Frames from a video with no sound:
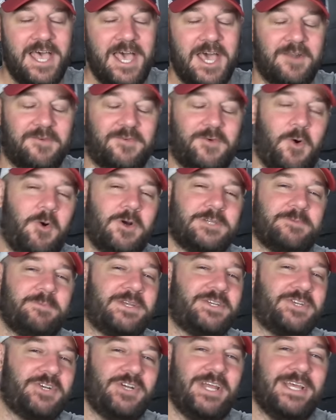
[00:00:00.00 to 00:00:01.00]
And of course,
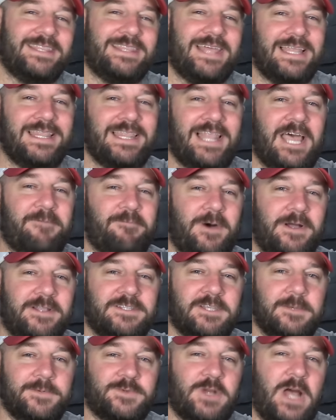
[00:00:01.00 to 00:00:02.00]
make sure you hit that like
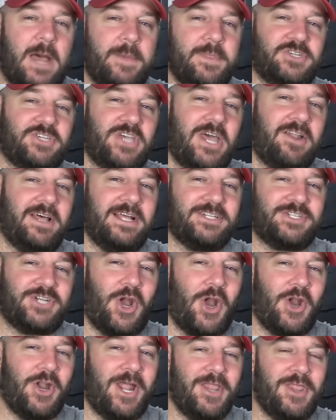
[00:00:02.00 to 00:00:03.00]
button, subscribe to the channel, and
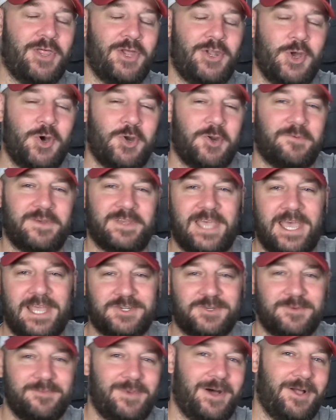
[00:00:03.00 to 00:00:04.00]
turn the
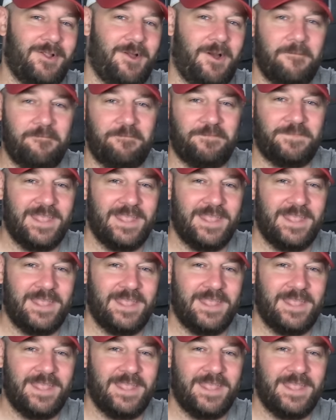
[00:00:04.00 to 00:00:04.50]
notification bell on.